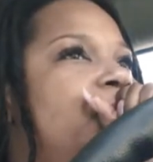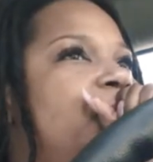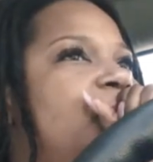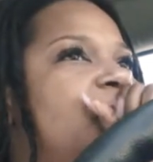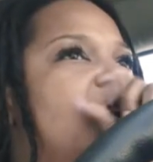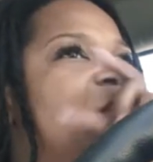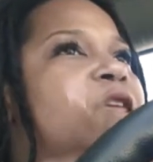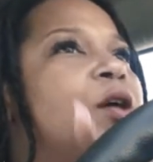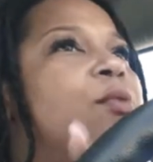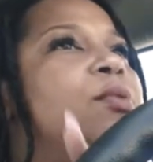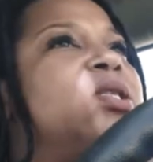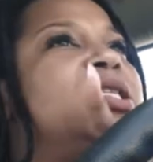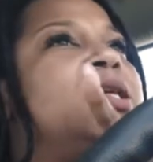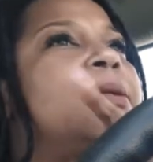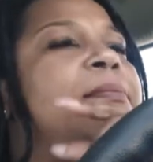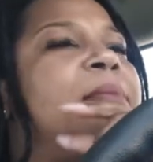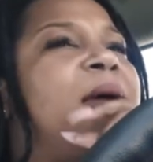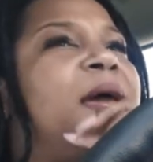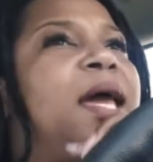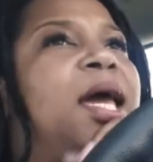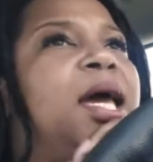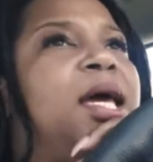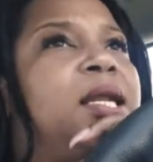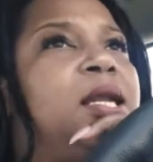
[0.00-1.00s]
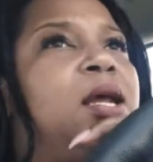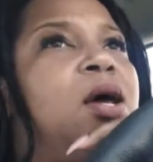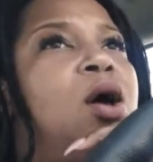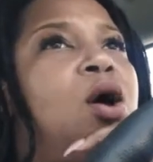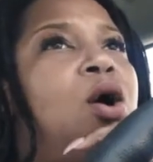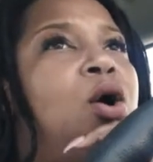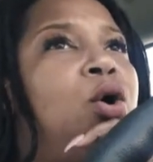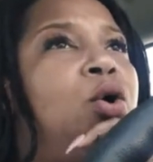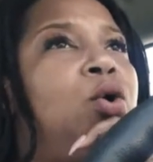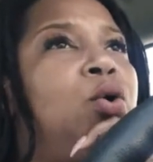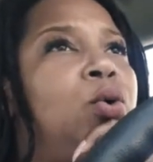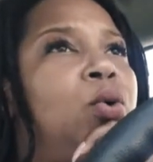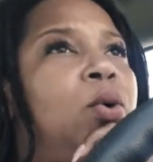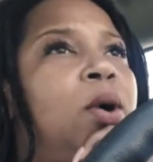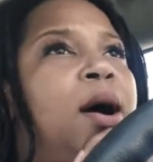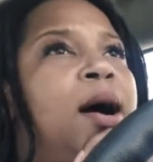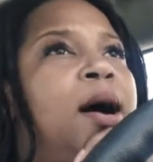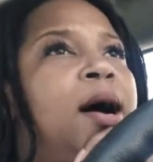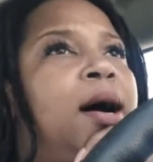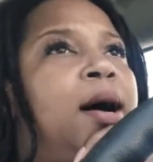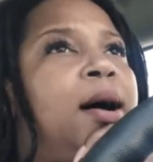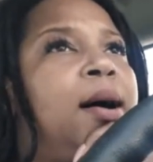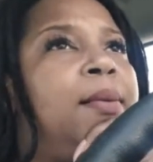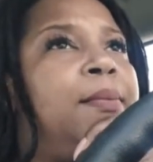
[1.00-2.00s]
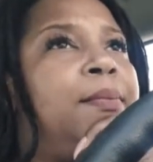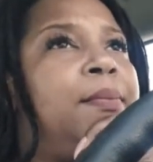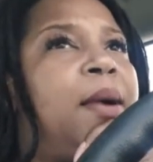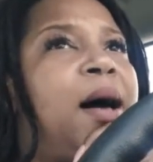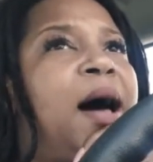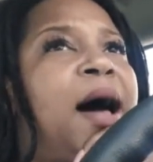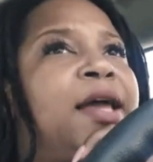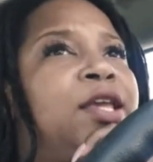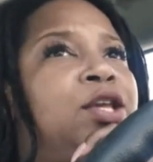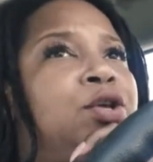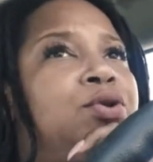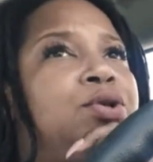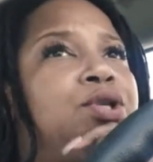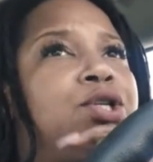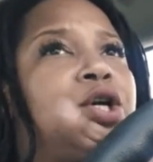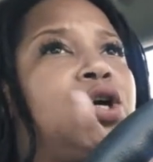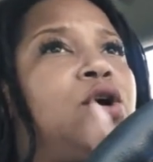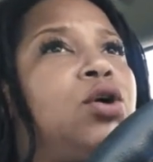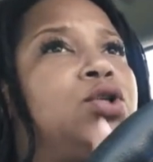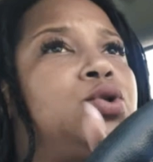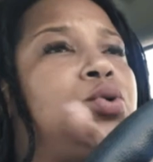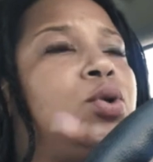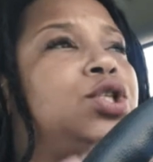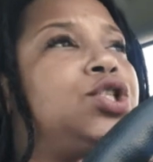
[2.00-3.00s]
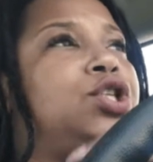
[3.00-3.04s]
there was a man who I used to go to